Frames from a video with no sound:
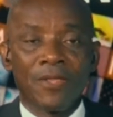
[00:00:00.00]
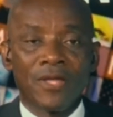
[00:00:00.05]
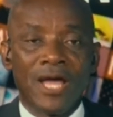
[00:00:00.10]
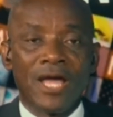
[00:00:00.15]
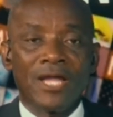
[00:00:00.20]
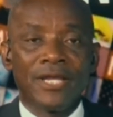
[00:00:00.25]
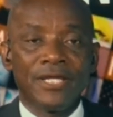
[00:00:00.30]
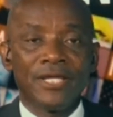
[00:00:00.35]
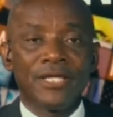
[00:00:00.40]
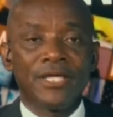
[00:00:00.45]

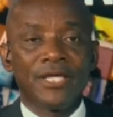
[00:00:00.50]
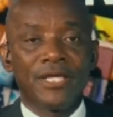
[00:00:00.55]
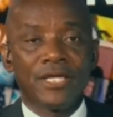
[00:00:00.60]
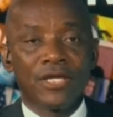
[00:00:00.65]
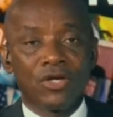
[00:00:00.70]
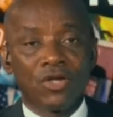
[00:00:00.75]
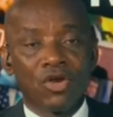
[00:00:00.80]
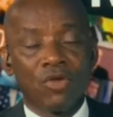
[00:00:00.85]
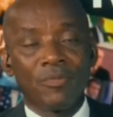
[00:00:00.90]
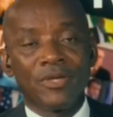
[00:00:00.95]
are the
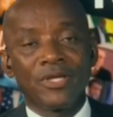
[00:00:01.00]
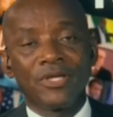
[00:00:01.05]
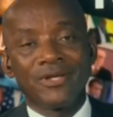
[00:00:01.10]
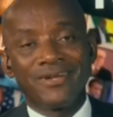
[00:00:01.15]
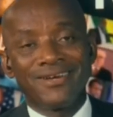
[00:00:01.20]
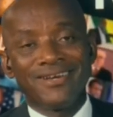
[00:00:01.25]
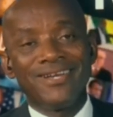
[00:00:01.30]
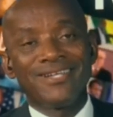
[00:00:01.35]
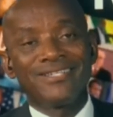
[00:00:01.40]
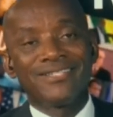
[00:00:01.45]
economic
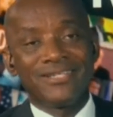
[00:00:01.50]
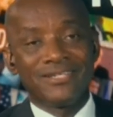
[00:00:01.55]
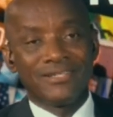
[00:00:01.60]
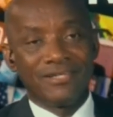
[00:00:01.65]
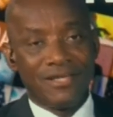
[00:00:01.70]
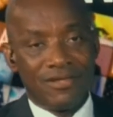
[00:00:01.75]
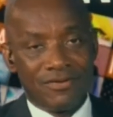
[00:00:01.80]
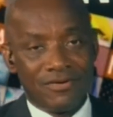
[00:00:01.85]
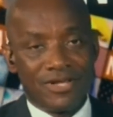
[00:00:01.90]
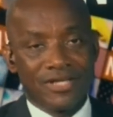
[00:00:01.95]

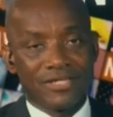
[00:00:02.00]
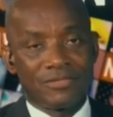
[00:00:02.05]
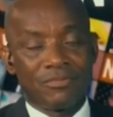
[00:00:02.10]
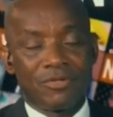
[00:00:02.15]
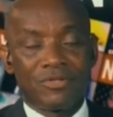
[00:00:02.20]
related areas.